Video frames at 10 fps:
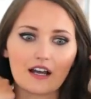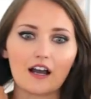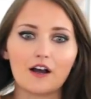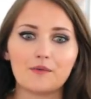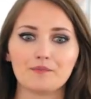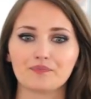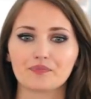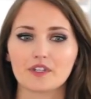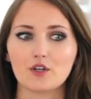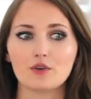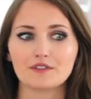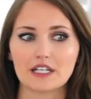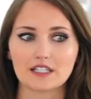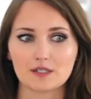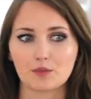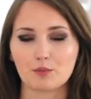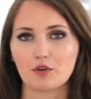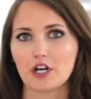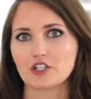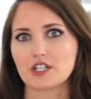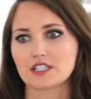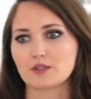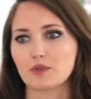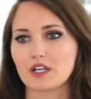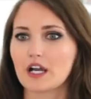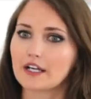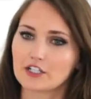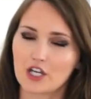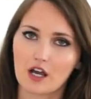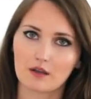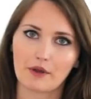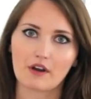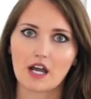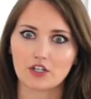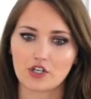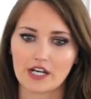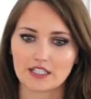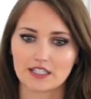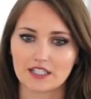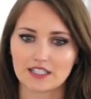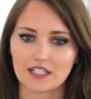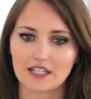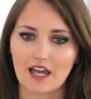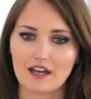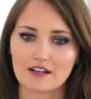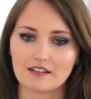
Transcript: and who have done similar projects, and we can kind of talk about contracts and things like that.